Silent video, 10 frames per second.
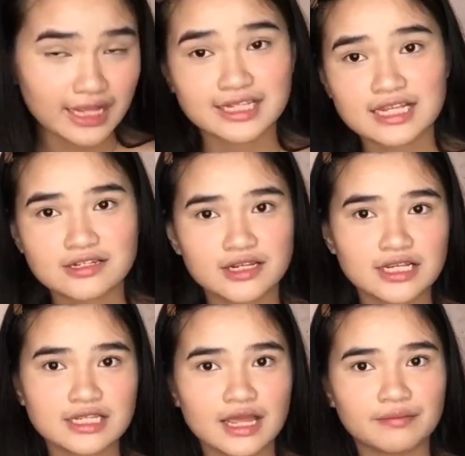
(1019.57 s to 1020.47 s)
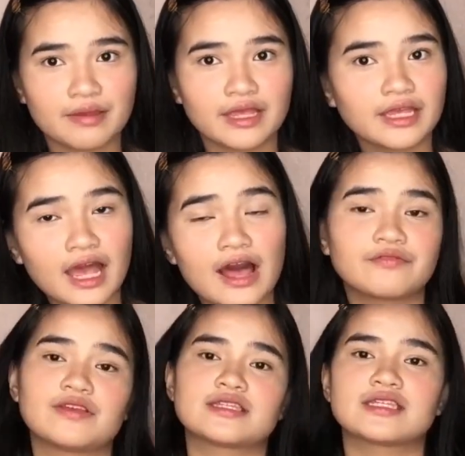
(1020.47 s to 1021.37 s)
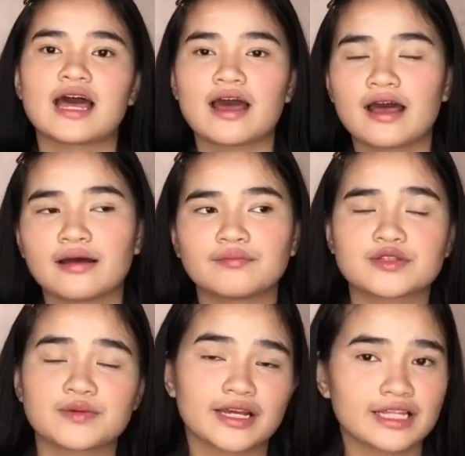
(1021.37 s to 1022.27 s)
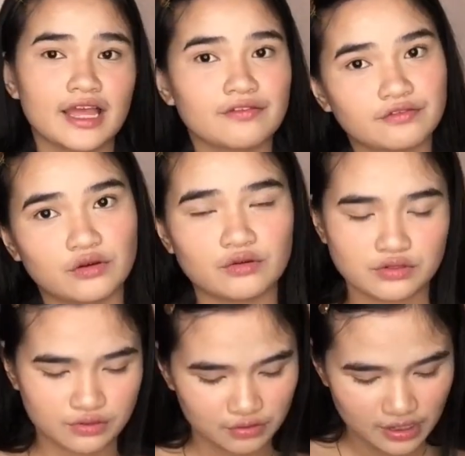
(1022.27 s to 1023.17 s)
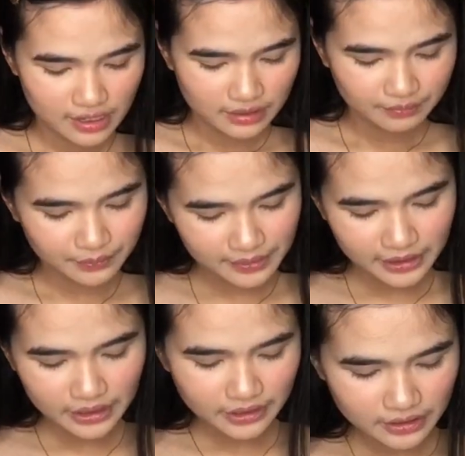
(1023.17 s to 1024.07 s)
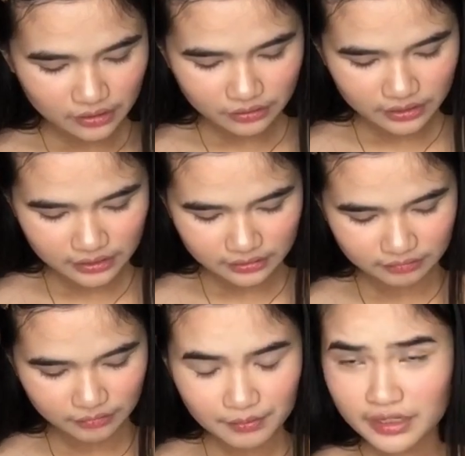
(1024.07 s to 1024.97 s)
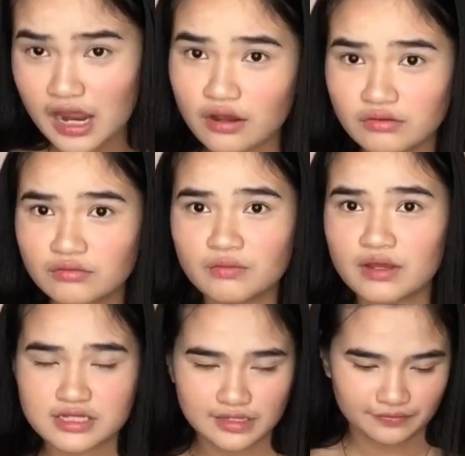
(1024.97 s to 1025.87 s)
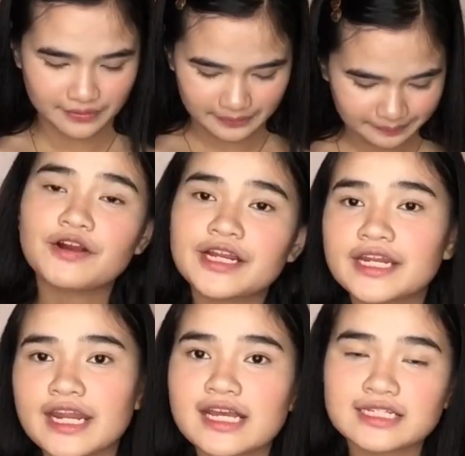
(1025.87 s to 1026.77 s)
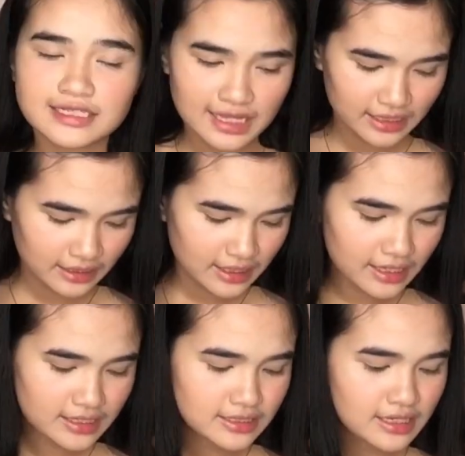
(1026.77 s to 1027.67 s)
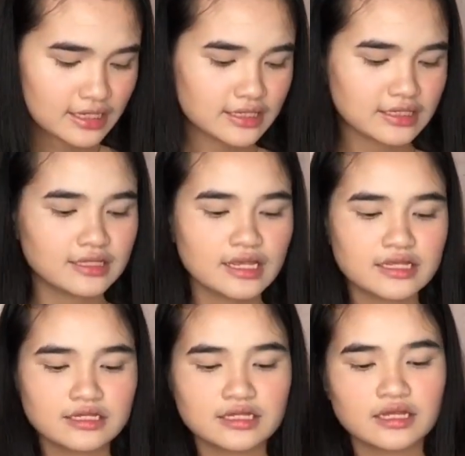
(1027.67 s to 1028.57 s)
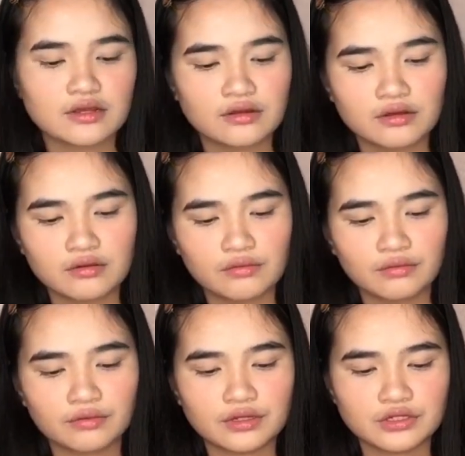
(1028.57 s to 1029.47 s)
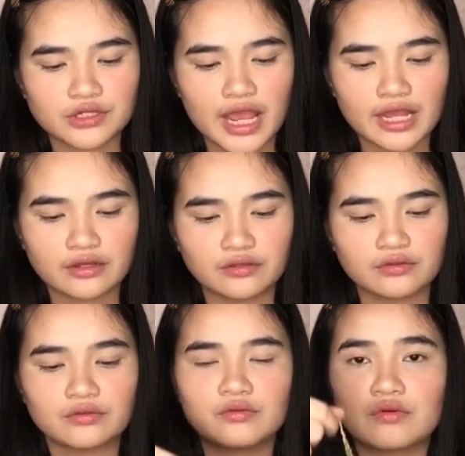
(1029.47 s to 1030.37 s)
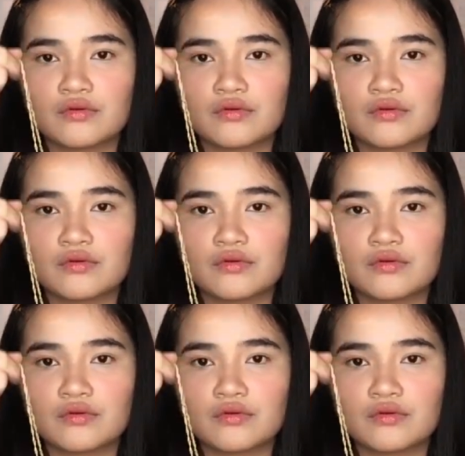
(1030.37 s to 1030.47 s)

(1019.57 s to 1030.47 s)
accessories, and may outfits na mas maganda if gold. So, bumili rin ako ng silver. For the next necklace, it's this dragon.